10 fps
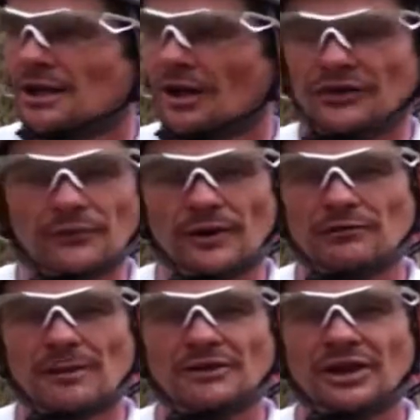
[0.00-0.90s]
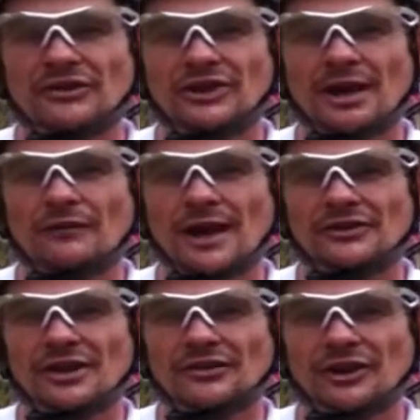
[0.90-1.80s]
I'd definitely grab a TCR
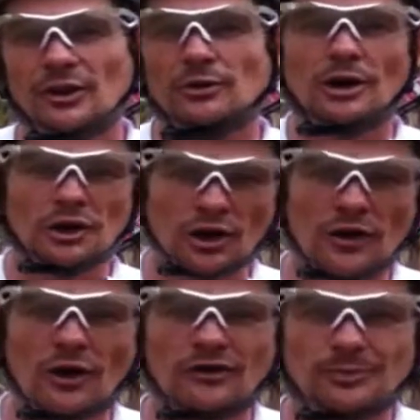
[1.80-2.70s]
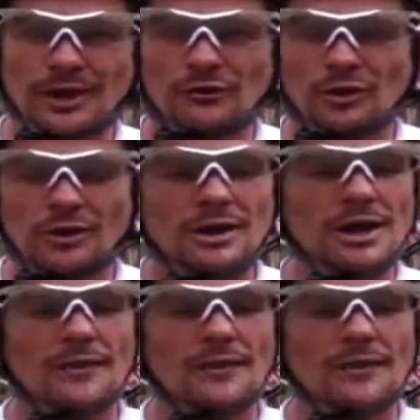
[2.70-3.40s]
Advanced SL. I'd go the ISP as well.